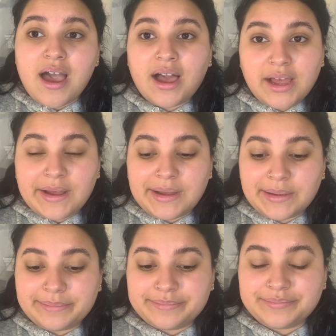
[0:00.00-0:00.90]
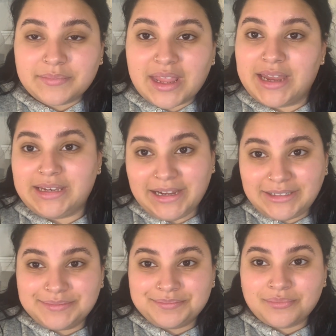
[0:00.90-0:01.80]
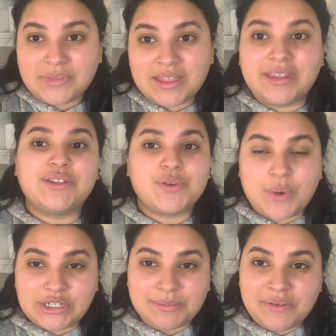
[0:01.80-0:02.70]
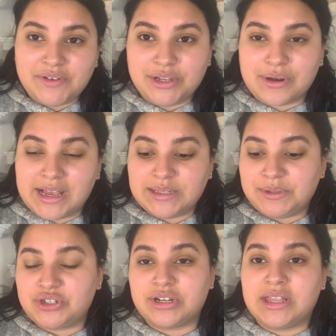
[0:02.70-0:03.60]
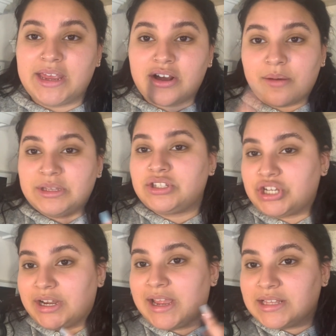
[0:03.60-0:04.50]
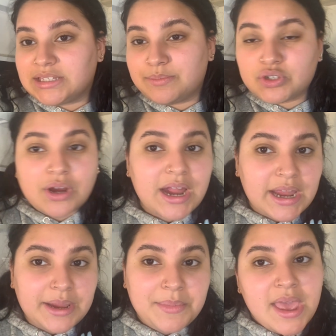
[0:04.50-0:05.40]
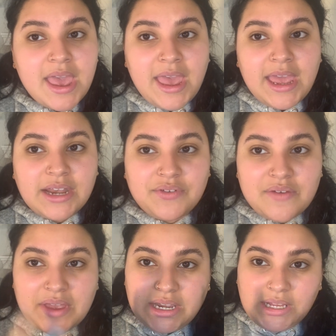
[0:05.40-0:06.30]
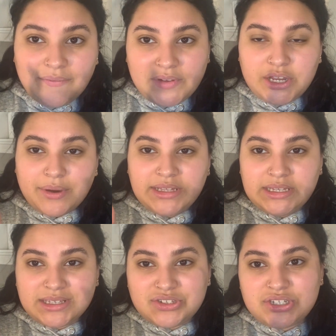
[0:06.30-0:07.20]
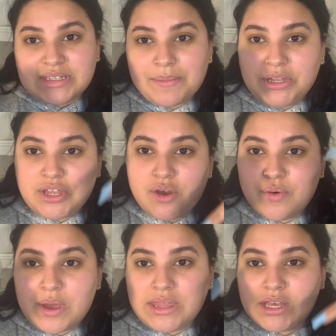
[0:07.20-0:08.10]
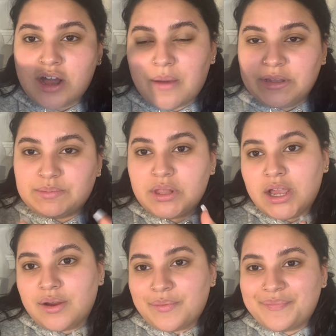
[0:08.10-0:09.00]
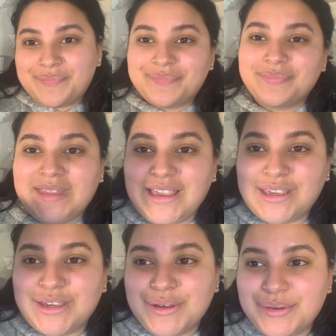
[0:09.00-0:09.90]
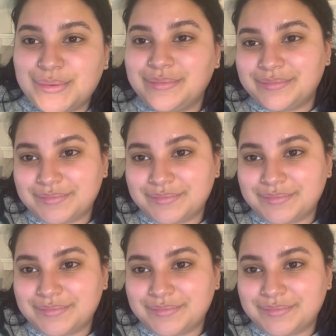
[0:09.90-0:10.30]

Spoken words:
And yeah, thanks for watching my video, guys. Be sure to like, comment, share, and subscribe. And if you have any video ideas, just let me know in the comments below. Thank you.